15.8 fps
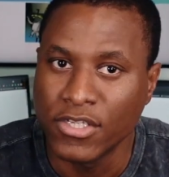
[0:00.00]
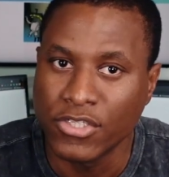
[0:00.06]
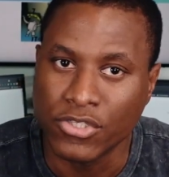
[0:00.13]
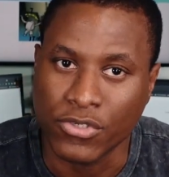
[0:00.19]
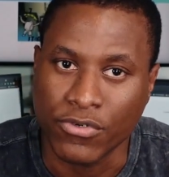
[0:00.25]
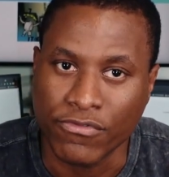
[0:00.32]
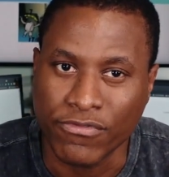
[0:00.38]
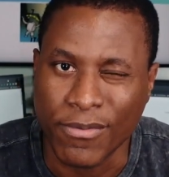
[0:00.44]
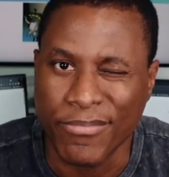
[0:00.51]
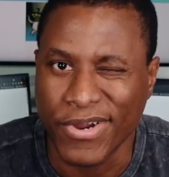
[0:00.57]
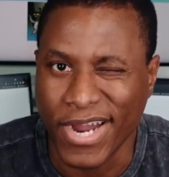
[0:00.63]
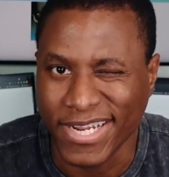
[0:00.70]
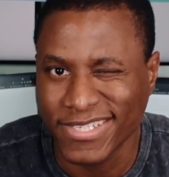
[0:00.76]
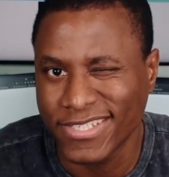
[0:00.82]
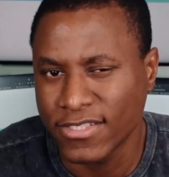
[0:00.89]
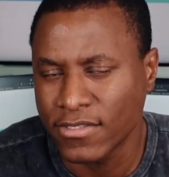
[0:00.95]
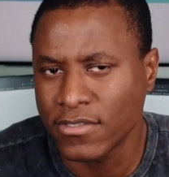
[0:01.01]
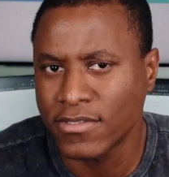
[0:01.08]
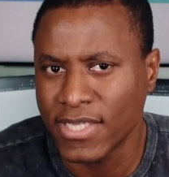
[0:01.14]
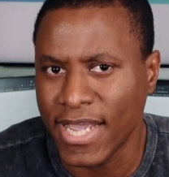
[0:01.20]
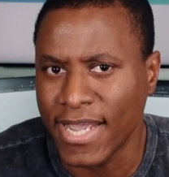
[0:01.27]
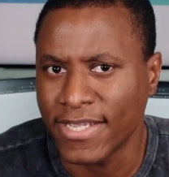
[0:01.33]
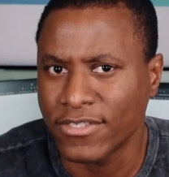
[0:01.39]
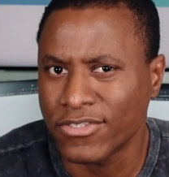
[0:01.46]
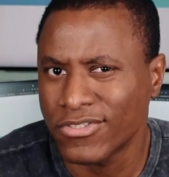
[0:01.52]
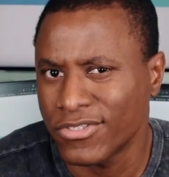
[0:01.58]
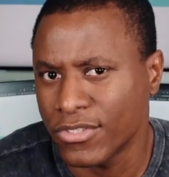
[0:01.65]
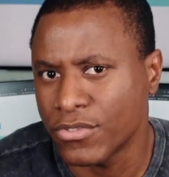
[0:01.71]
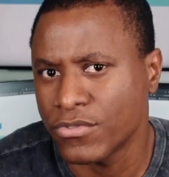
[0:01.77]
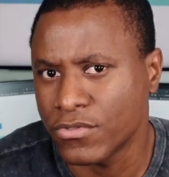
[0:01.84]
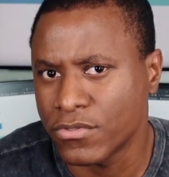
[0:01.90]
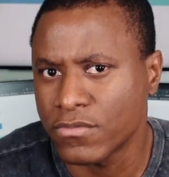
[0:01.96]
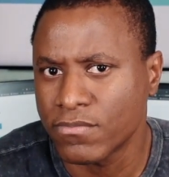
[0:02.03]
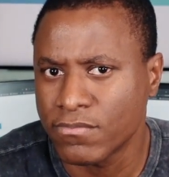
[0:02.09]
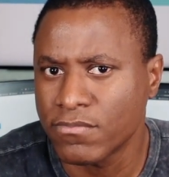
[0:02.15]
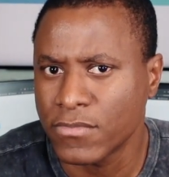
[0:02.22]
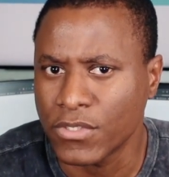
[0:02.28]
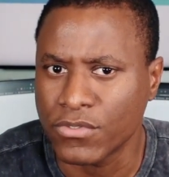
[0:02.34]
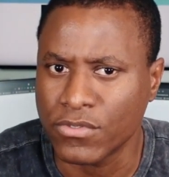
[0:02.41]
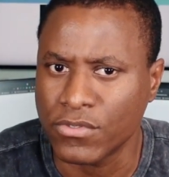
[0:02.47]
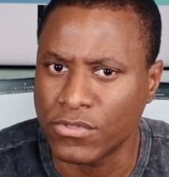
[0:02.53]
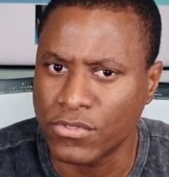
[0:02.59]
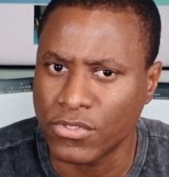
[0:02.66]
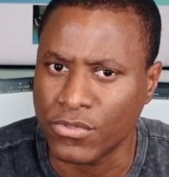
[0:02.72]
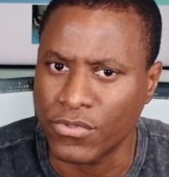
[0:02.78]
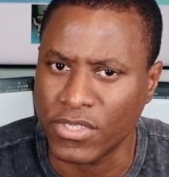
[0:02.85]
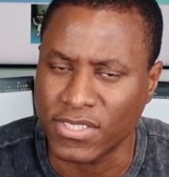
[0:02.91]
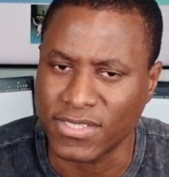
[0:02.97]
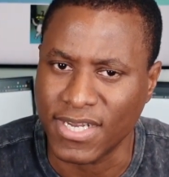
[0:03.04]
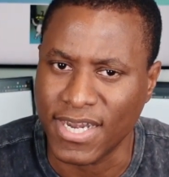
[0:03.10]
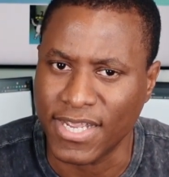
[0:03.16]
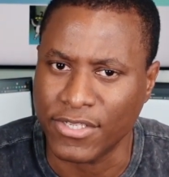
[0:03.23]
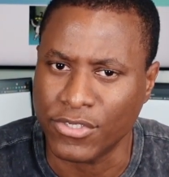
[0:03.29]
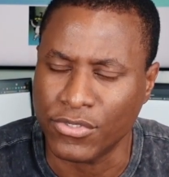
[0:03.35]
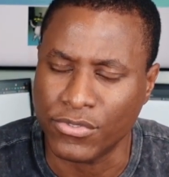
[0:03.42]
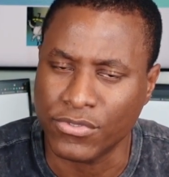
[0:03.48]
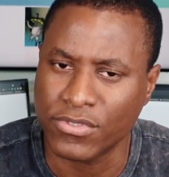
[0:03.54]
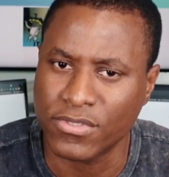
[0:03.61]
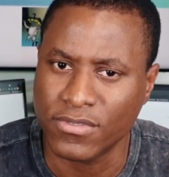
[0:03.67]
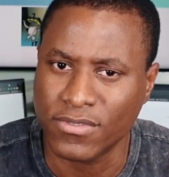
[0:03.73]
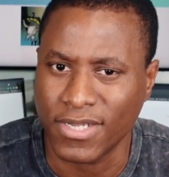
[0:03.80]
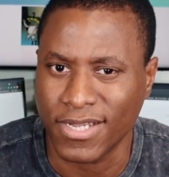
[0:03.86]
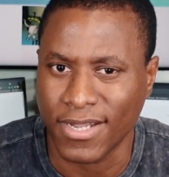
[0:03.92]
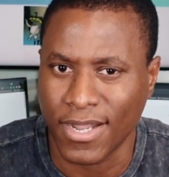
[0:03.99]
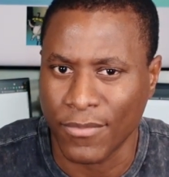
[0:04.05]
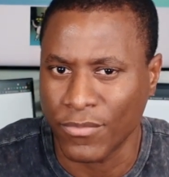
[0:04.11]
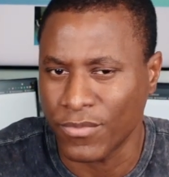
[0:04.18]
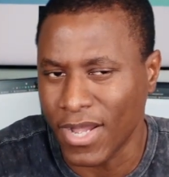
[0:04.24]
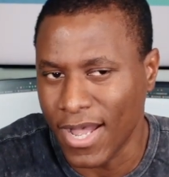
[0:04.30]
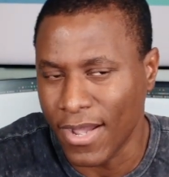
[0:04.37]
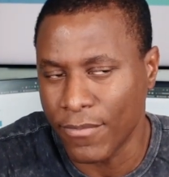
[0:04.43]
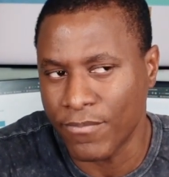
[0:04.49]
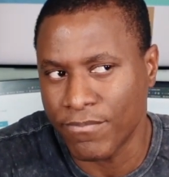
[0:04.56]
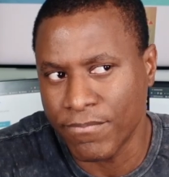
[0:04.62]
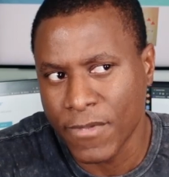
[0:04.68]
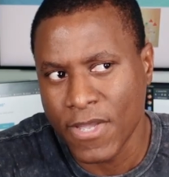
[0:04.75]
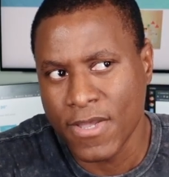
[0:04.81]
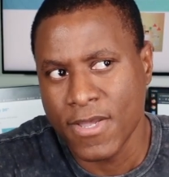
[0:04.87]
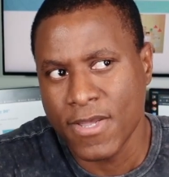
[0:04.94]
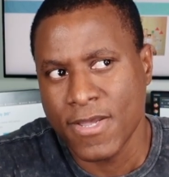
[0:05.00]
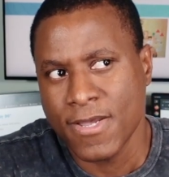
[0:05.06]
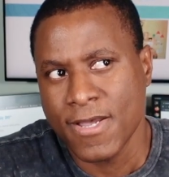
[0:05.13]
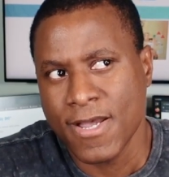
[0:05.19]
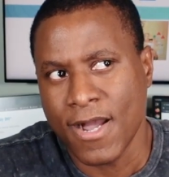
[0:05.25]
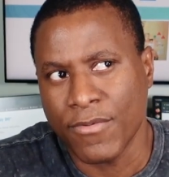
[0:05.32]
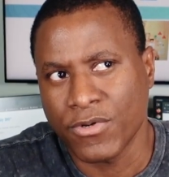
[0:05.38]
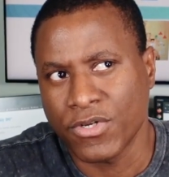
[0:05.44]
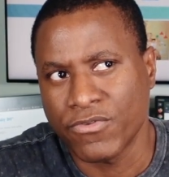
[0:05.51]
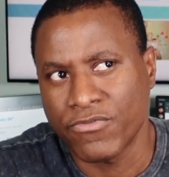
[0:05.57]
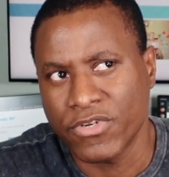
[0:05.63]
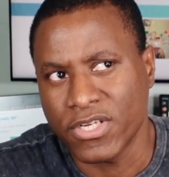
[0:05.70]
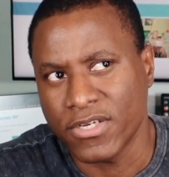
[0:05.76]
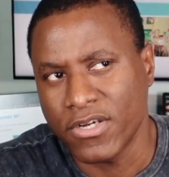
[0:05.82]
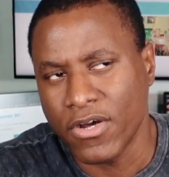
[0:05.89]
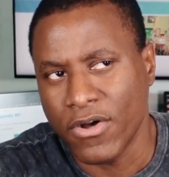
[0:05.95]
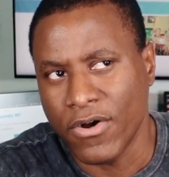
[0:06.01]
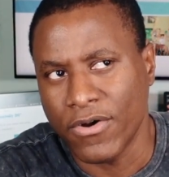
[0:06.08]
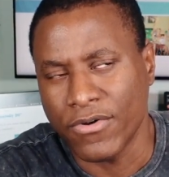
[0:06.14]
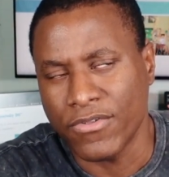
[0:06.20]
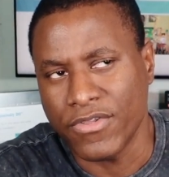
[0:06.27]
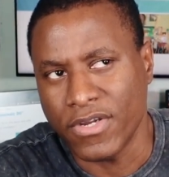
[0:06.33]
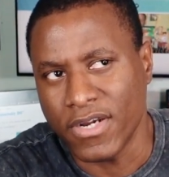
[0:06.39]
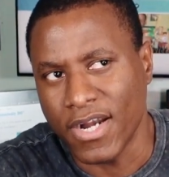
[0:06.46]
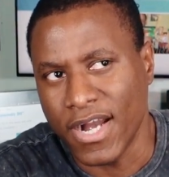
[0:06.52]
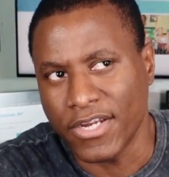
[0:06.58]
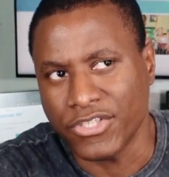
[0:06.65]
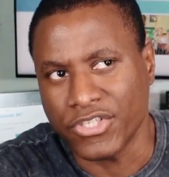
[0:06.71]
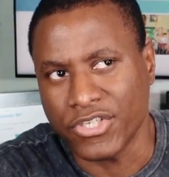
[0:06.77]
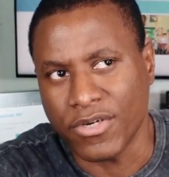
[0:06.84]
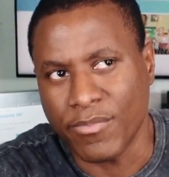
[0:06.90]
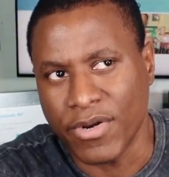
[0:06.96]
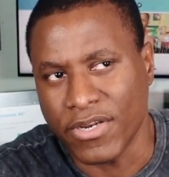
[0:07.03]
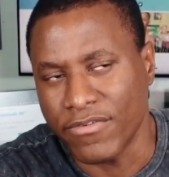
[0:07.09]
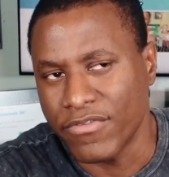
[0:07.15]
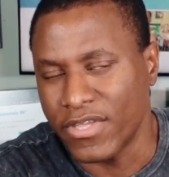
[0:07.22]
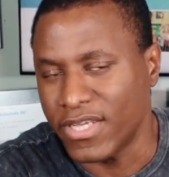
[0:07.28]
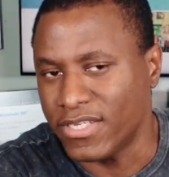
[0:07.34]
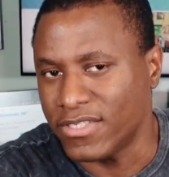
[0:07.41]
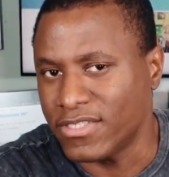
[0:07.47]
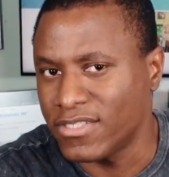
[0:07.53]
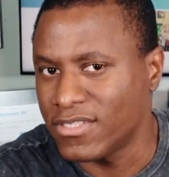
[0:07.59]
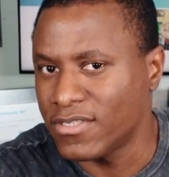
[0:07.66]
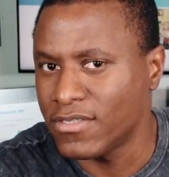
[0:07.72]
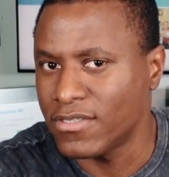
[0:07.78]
So for practice tests, those are the two things that I used. I wouldn't really call the Azure part of things